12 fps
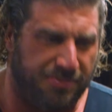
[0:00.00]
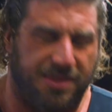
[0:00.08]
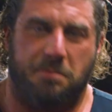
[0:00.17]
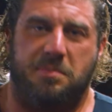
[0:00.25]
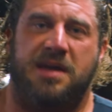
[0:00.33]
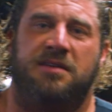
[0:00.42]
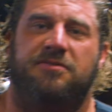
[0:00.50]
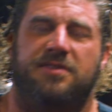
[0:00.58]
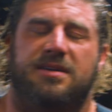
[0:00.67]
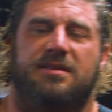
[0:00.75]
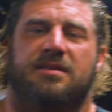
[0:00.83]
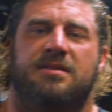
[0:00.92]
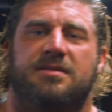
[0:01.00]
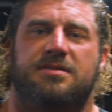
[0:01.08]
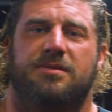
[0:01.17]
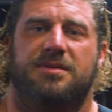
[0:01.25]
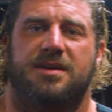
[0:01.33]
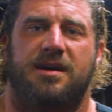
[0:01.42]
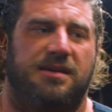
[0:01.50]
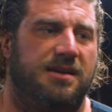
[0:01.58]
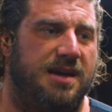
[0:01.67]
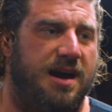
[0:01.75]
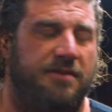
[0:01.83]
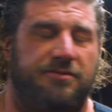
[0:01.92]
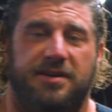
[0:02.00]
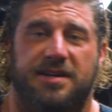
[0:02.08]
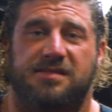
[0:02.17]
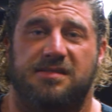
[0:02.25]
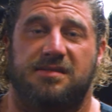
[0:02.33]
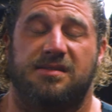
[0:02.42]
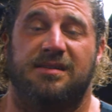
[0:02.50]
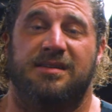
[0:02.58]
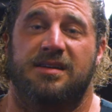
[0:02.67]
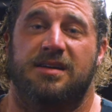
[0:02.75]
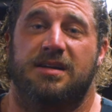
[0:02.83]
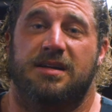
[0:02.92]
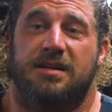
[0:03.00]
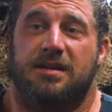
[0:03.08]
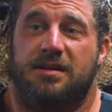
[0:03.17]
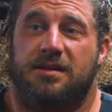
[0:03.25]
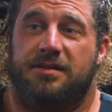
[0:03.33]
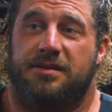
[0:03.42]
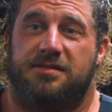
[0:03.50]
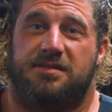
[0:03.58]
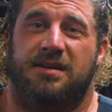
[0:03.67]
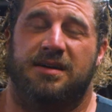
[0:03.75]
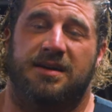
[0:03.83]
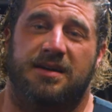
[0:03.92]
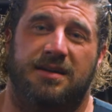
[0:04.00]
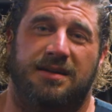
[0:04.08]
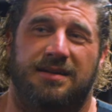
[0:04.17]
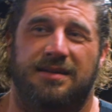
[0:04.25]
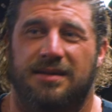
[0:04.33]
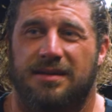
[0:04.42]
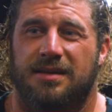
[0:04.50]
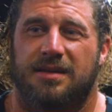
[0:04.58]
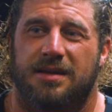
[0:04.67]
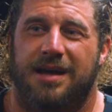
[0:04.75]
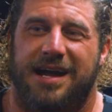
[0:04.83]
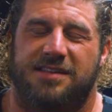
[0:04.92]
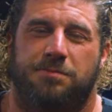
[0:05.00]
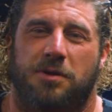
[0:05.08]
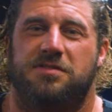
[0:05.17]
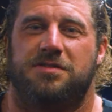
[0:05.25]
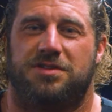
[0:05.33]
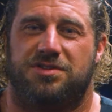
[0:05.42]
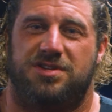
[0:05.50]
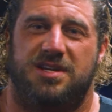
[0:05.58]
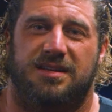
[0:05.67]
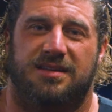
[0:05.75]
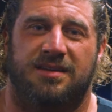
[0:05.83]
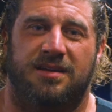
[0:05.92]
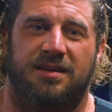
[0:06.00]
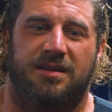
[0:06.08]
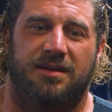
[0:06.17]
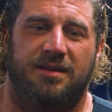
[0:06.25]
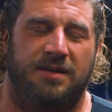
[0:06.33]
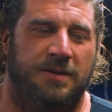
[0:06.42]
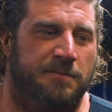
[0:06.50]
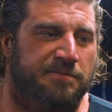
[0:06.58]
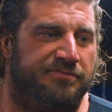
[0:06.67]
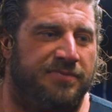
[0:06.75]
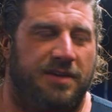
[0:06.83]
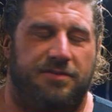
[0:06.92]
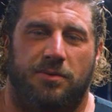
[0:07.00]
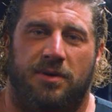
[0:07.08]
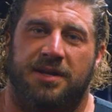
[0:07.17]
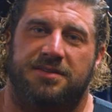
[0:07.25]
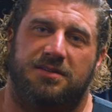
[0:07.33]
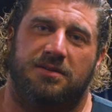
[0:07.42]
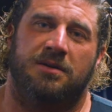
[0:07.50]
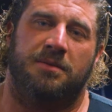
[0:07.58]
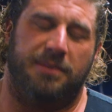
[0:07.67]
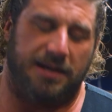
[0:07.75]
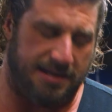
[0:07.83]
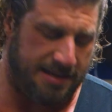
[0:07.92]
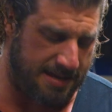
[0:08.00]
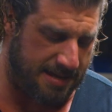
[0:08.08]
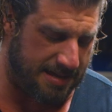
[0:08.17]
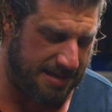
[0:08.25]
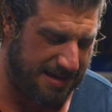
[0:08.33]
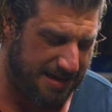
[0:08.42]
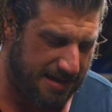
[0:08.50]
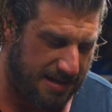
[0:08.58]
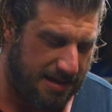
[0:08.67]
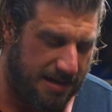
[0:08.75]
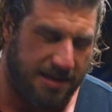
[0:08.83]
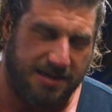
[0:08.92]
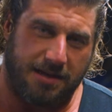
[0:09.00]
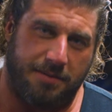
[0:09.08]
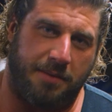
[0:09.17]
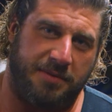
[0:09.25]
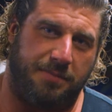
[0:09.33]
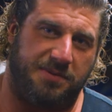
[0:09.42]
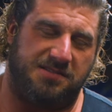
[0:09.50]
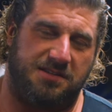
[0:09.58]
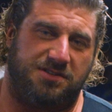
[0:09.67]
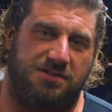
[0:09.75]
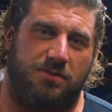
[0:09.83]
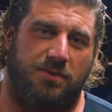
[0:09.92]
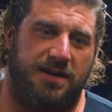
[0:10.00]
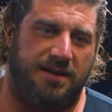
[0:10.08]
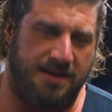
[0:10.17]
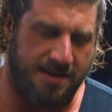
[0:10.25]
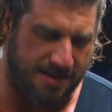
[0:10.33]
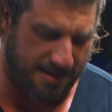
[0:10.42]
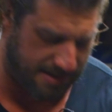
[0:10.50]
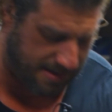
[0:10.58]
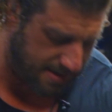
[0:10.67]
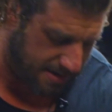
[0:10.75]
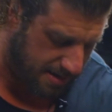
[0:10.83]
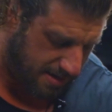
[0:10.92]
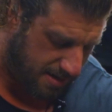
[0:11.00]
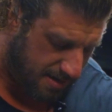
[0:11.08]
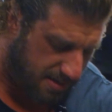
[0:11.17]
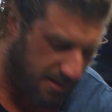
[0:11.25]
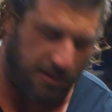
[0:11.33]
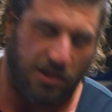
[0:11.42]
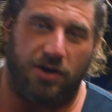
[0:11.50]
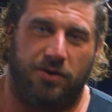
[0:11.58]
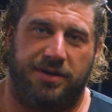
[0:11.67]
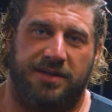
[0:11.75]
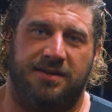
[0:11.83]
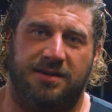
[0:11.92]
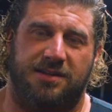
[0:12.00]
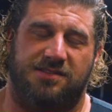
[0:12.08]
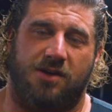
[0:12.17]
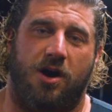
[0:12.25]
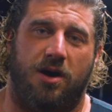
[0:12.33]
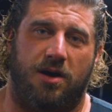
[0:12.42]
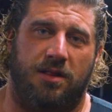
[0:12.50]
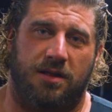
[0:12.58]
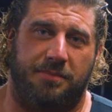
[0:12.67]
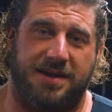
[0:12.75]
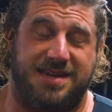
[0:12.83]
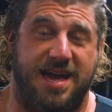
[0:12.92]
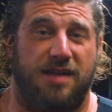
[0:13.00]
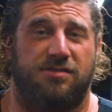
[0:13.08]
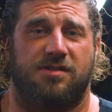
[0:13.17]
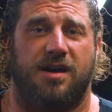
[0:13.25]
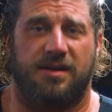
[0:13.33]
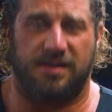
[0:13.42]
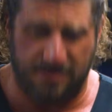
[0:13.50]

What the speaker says: The benefit to a donkey calf raise is I suppose you could cheat if you wanted to, but I think I'm in a position to where the load is all on my gastroc,